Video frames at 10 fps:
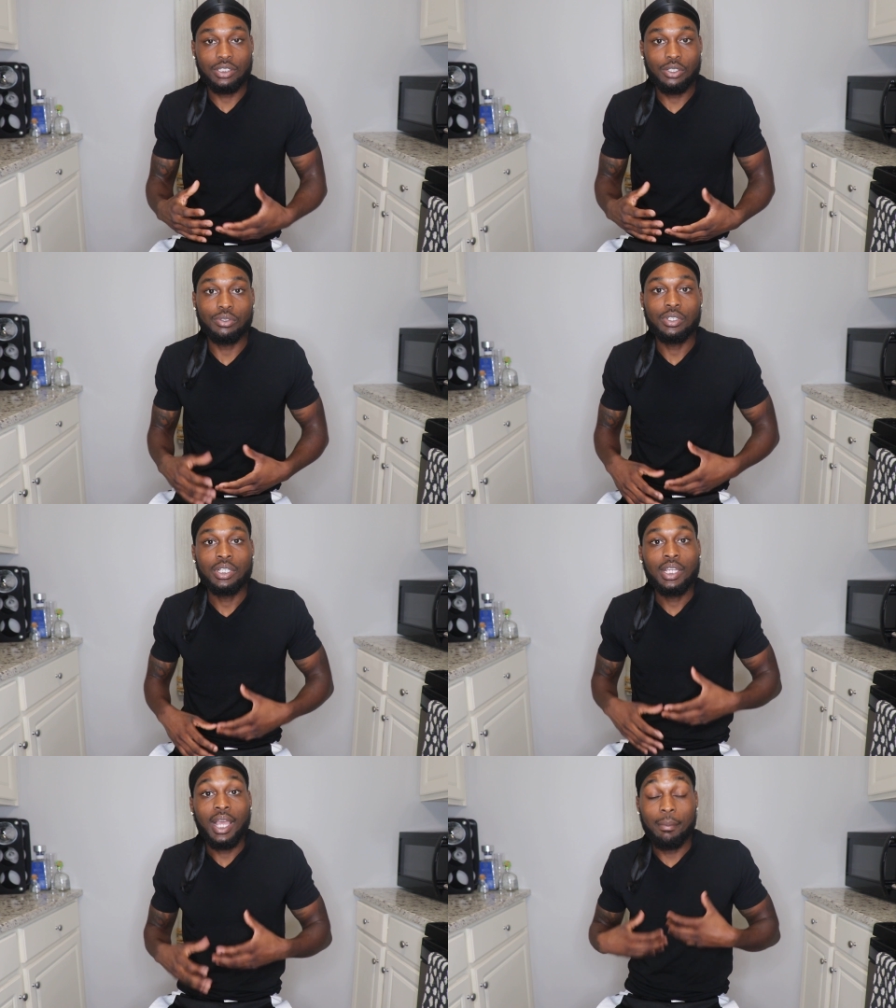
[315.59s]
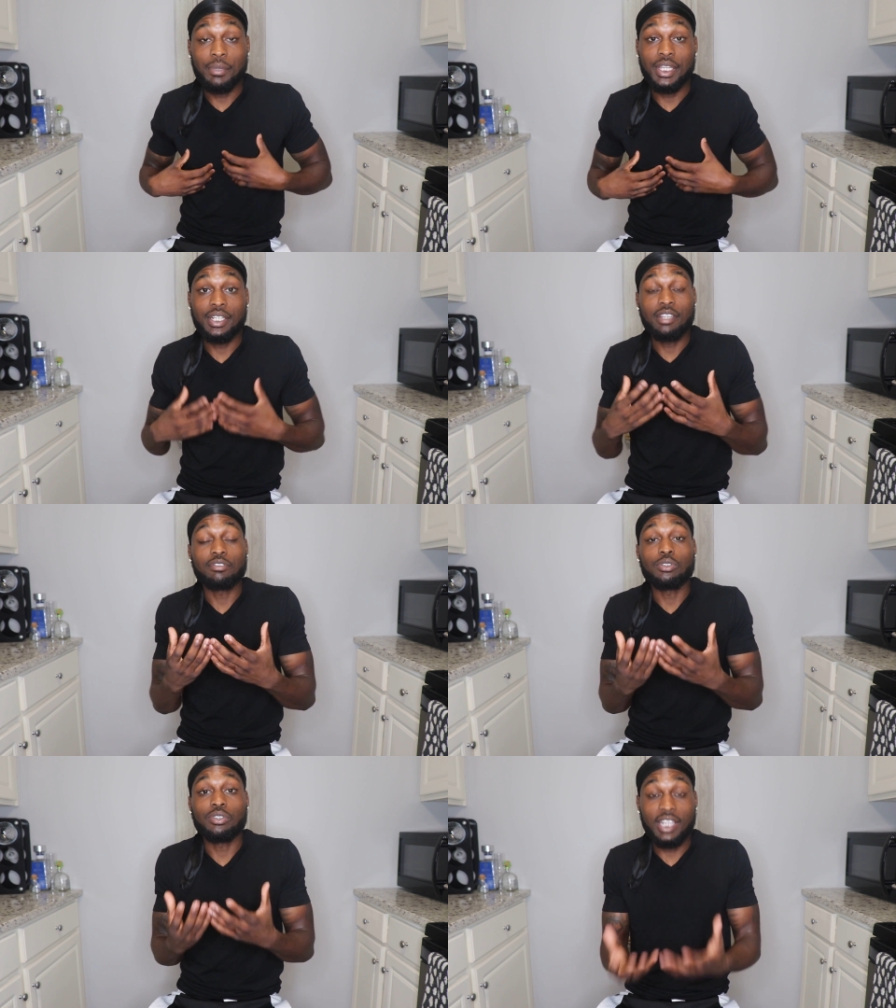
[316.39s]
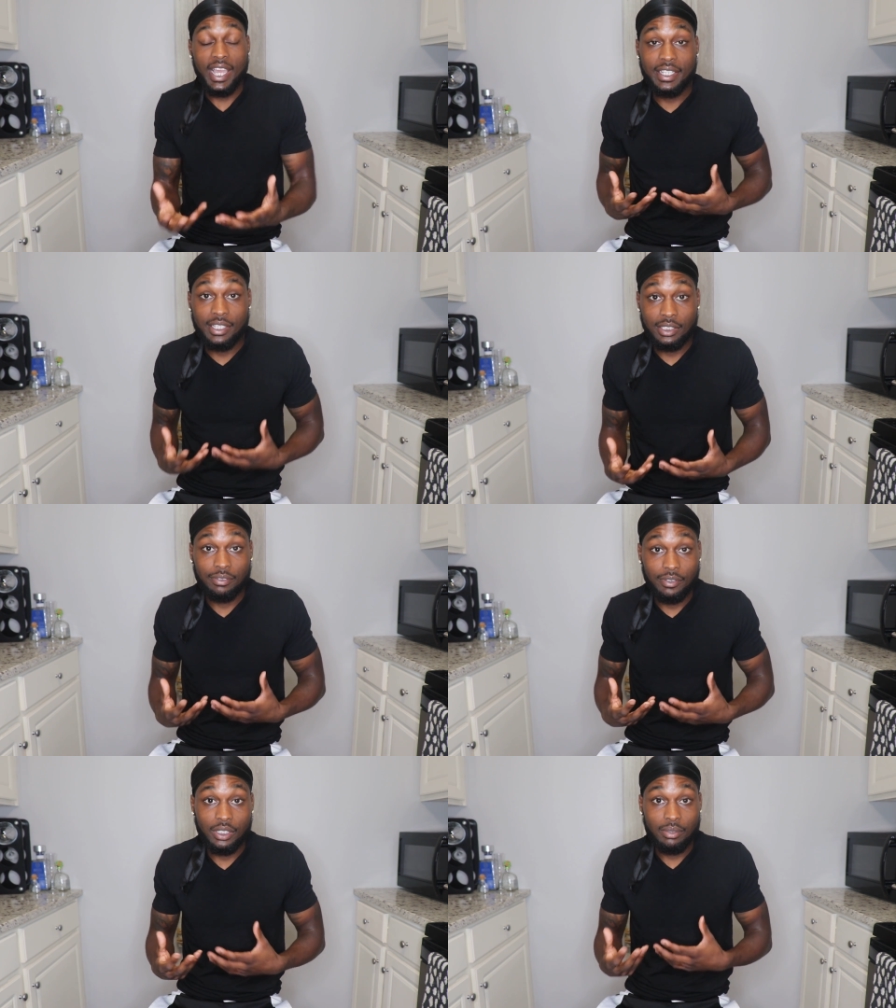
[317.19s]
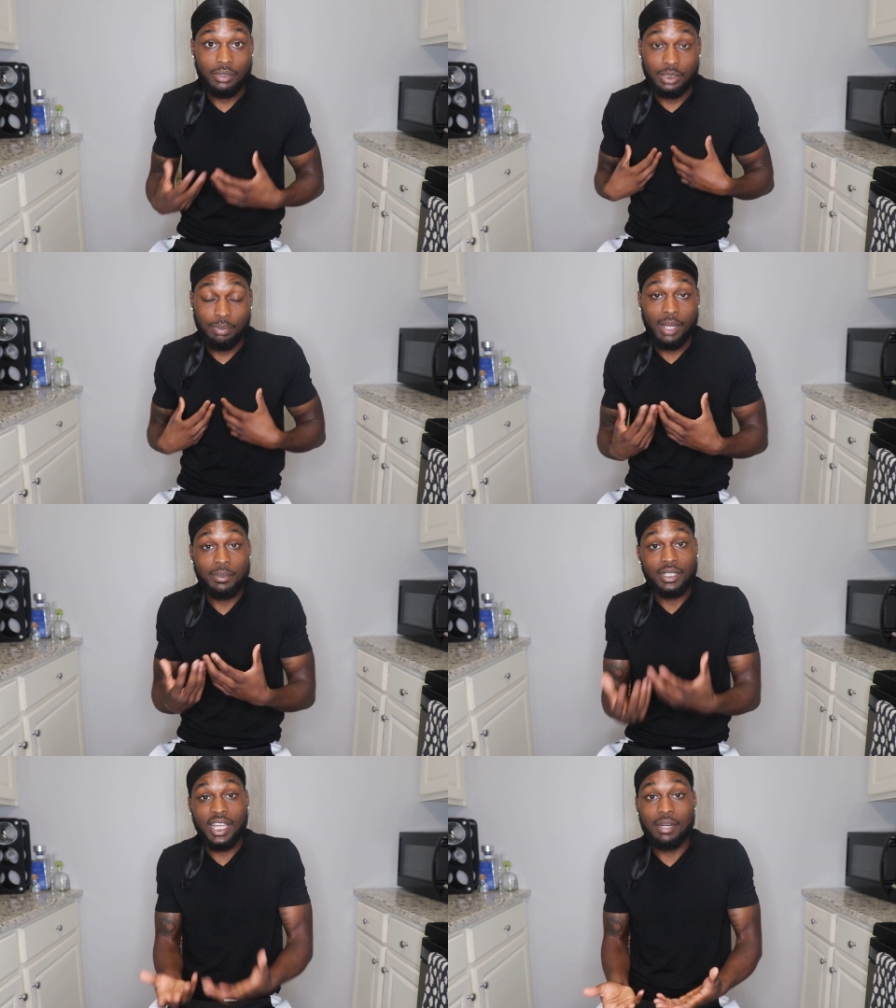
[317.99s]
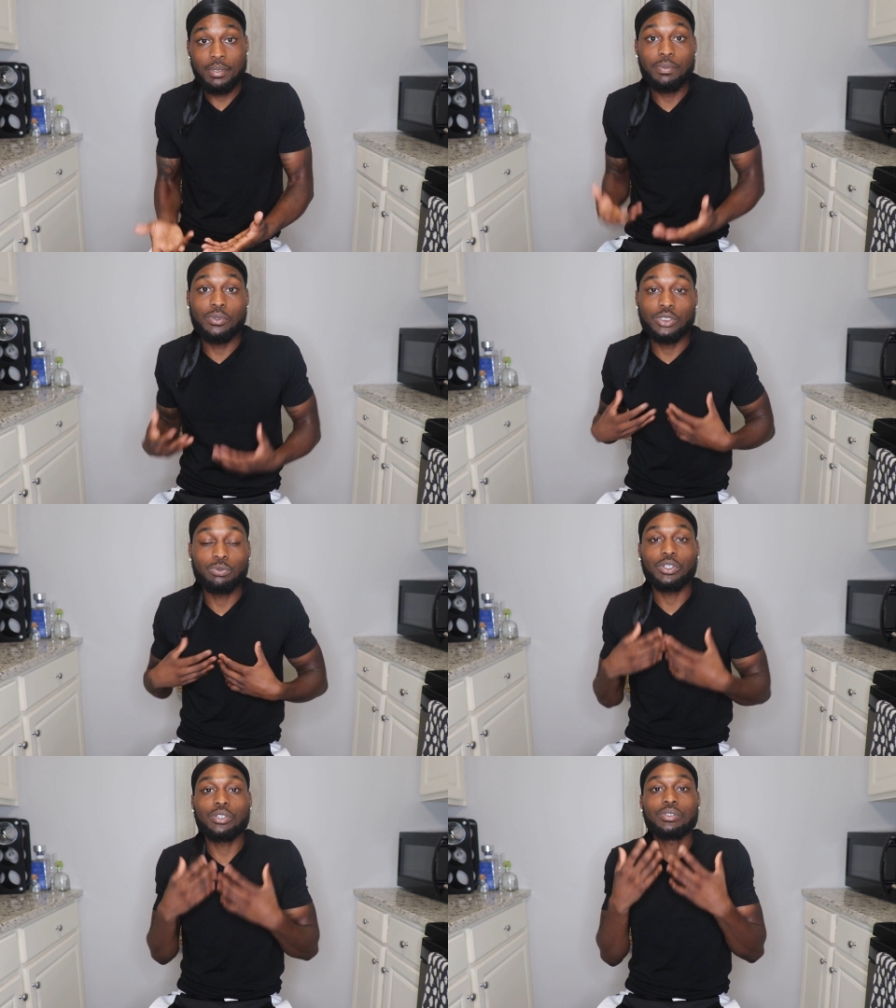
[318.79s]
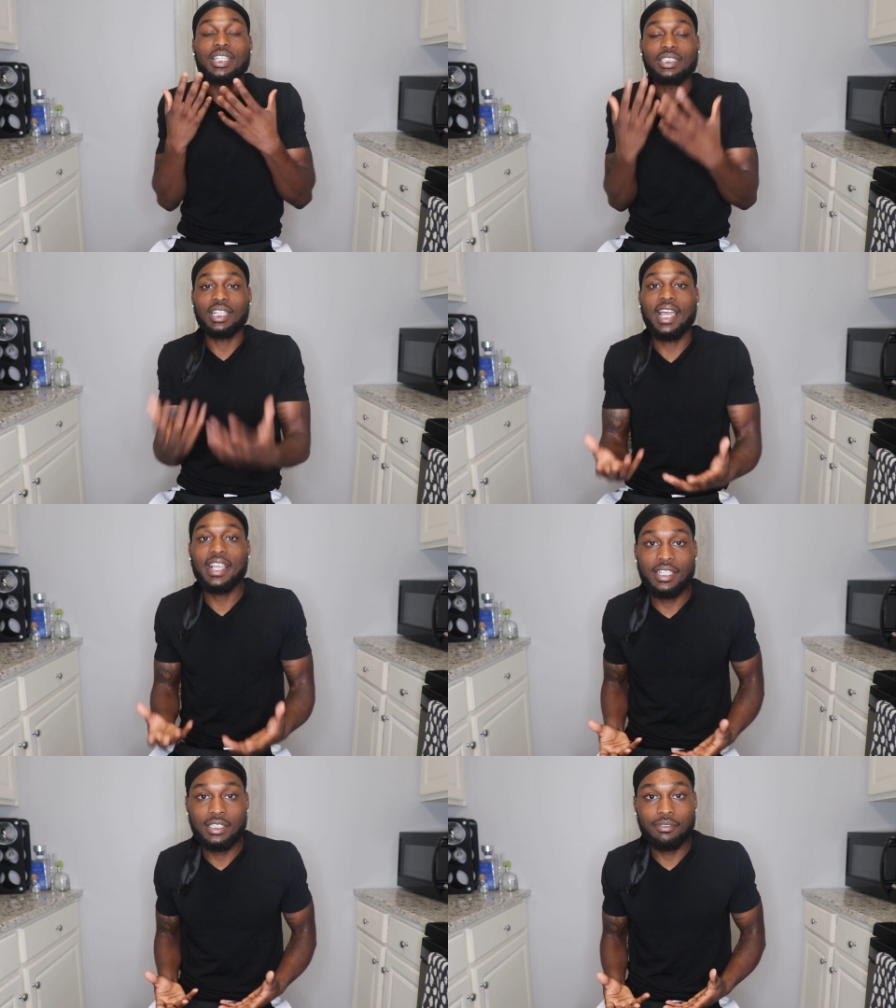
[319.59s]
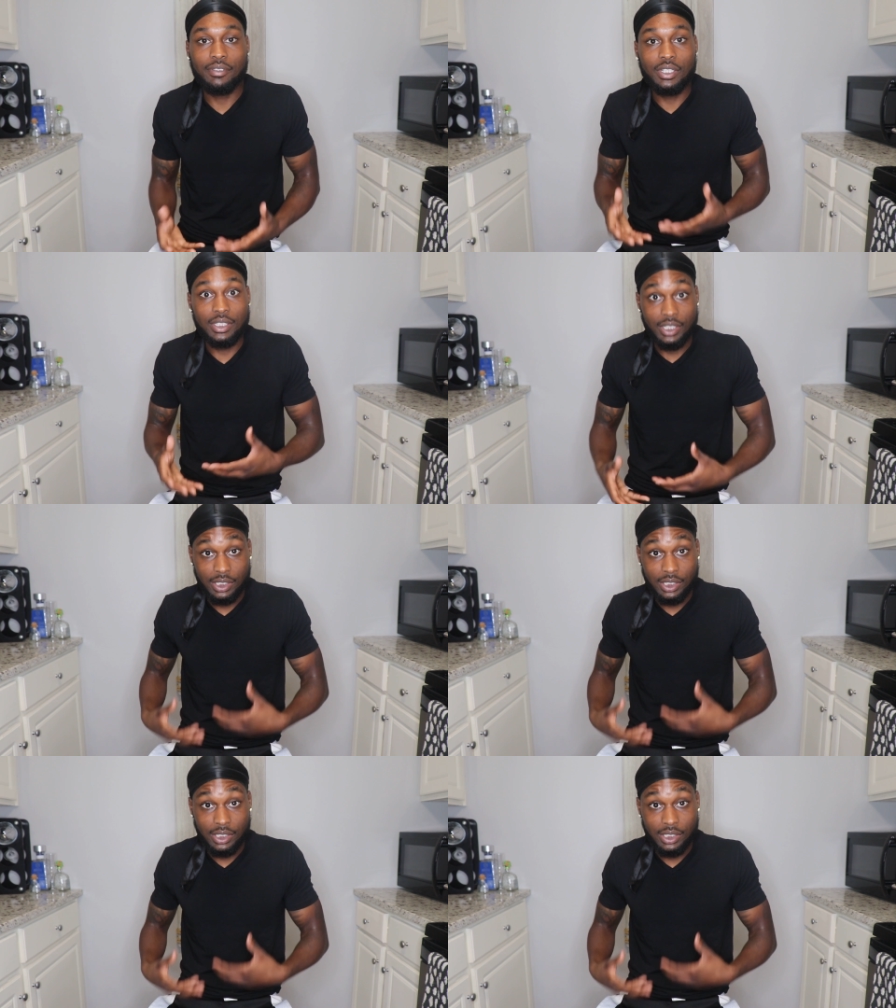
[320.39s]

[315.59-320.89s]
So, I mean, if you're lacking this feeling, it's probably a lot of people in this world that's lacking this feeling.